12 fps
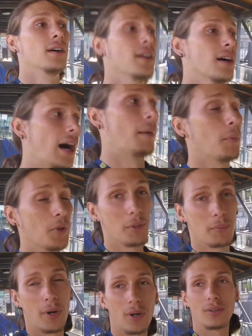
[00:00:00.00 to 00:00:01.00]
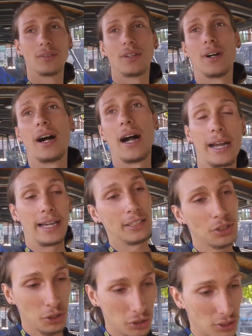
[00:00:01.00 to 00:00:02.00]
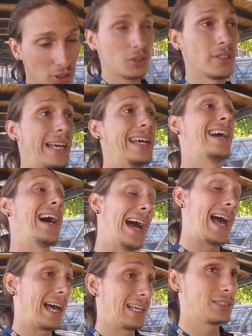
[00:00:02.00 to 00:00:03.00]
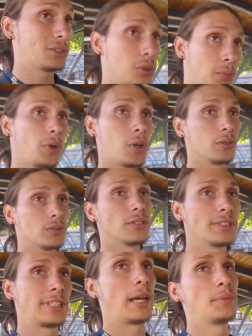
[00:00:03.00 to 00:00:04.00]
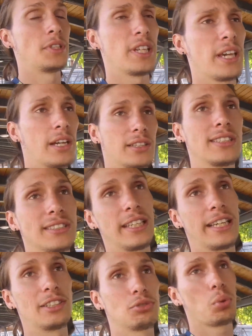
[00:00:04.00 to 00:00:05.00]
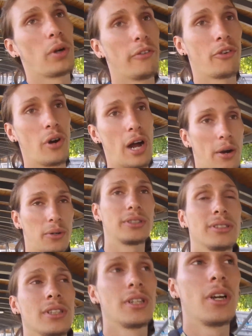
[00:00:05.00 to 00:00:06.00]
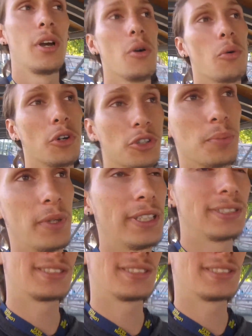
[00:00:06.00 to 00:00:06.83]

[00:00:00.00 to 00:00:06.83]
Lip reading: I'm on the boat. I get to use it today and tomorrow. Same ticket, because the ticket is 24 hours, which means